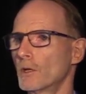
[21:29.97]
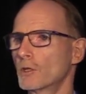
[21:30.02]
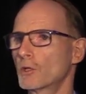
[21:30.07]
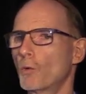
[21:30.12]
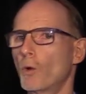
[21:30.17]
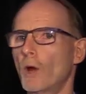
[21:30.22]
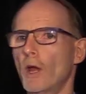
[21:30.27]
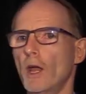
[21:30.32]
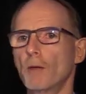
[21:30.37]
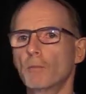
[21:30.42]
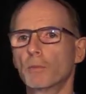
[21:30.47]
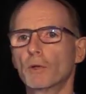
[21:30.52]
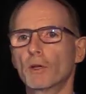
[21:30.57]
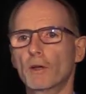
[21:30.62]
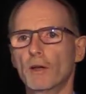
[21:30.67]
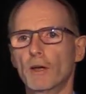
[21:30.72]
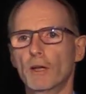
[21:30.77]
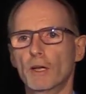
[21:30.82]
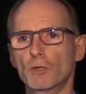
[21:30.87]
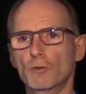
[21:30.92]
So we're able to
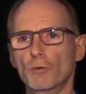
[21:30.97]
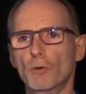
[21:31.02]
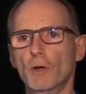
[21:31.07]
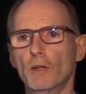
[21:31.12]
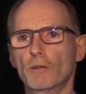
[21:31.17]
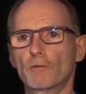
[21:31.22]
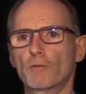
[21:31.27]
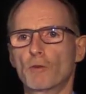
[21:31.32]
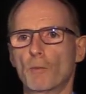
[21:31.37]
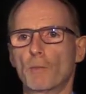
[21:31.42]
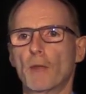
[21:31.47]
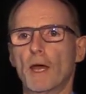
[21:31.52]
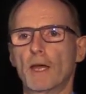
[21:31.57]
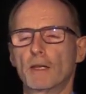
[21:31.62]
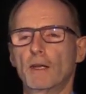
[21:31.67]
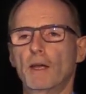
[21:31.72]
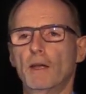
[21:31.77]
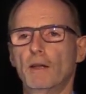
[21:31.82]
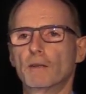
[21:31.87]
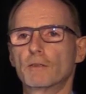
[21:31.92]
kind of transform
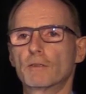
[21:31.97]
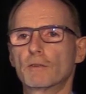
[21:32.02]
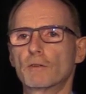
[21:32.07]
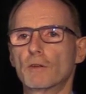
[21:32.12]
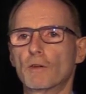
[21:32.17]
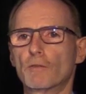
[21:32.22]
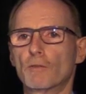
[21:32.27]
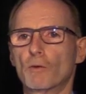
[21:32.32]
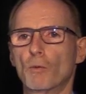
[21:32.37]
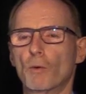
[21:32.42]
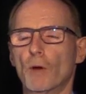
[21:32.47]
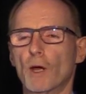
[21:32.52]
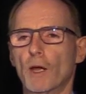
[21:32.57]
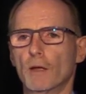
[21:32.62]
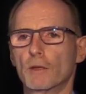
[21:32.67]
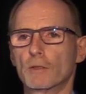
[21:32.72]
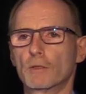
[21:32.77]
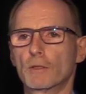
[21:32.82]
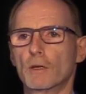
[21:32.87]
that data into different ways.